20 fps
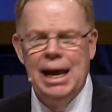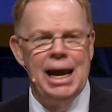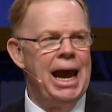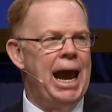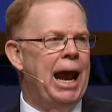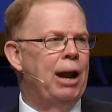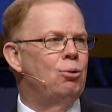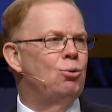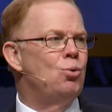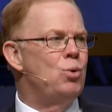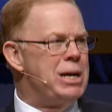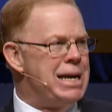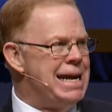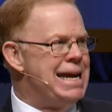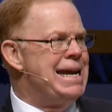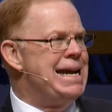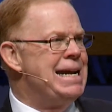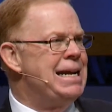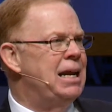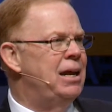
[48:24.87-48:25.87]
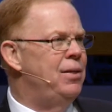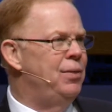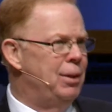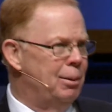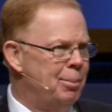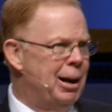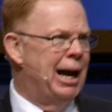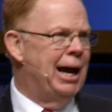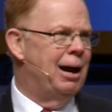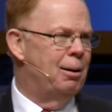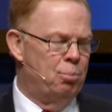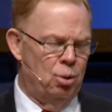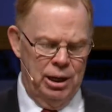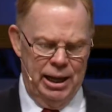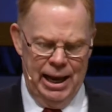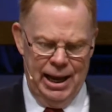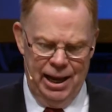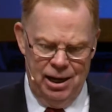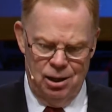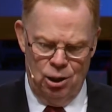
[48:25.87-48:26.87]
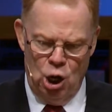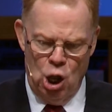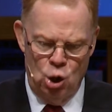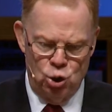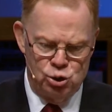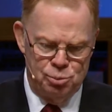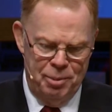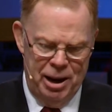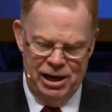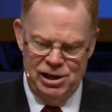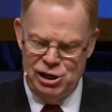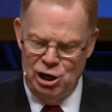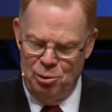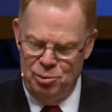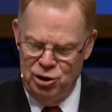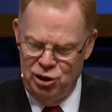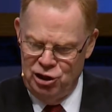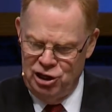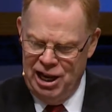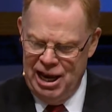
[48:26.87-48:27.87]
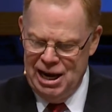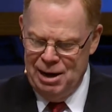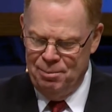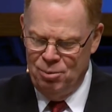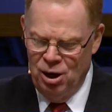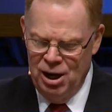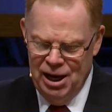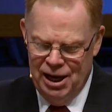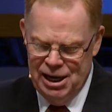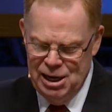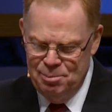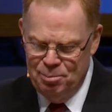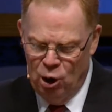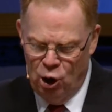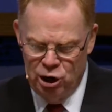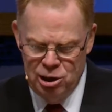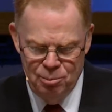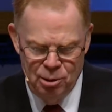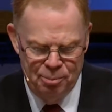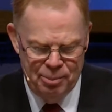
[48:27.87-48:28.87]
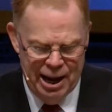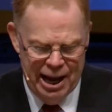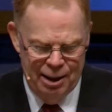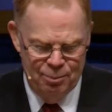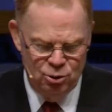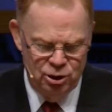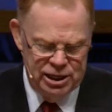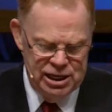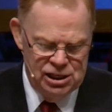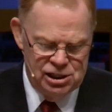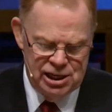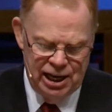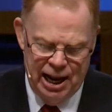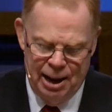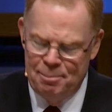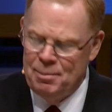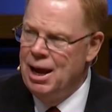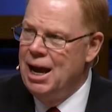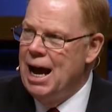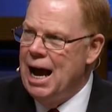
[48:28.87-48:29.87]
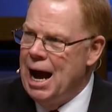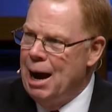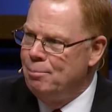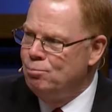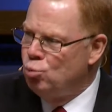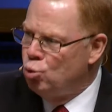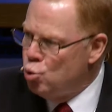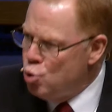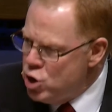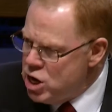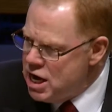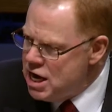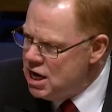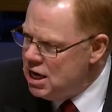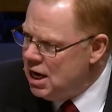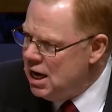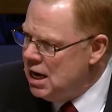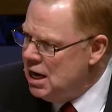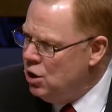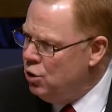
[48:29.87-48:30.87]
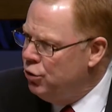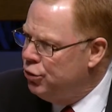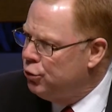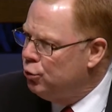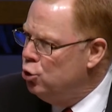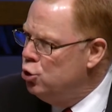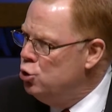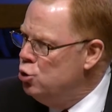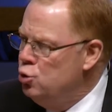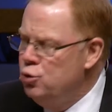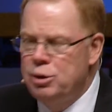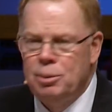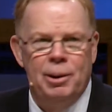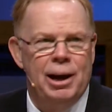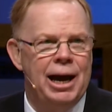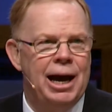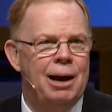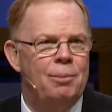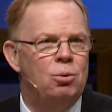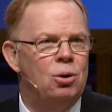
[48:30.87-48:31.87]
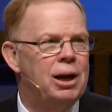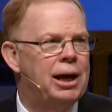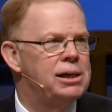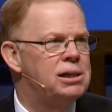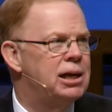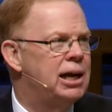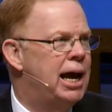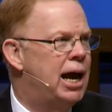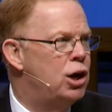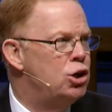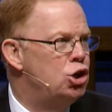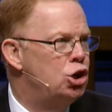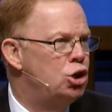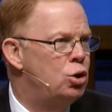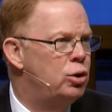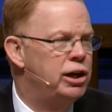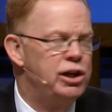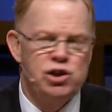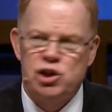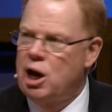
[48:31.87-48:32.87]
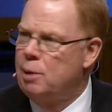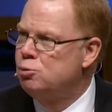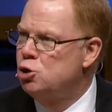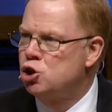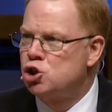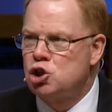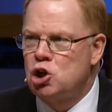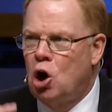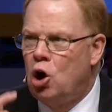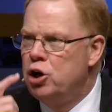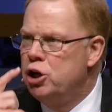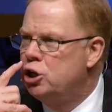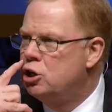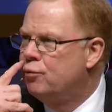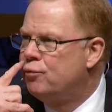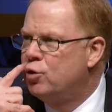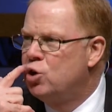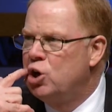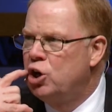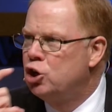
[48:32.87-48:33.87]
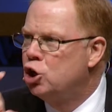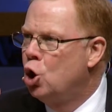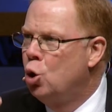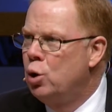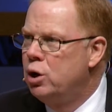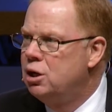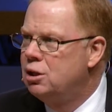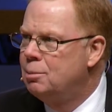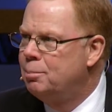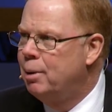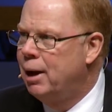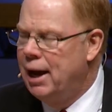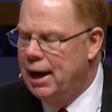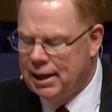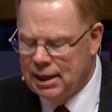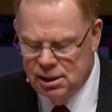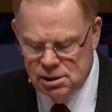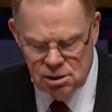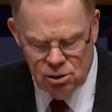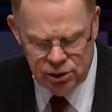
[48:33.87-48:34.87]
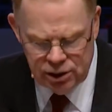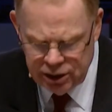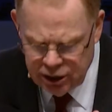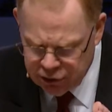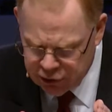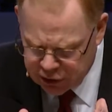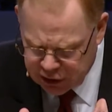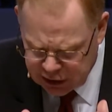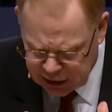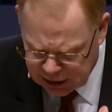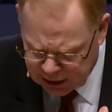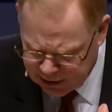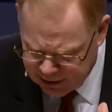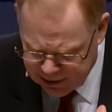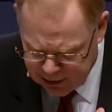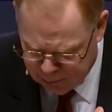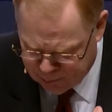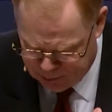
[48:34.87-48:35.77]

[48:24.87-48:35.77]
and read the Bible. I had a lost man tell me the other day, he bought him a Bible and he said, I'm, I'm reading through the Bible. I said, How you doing? He said, I'm just starting at the front and going to the back. I said, Dear God, help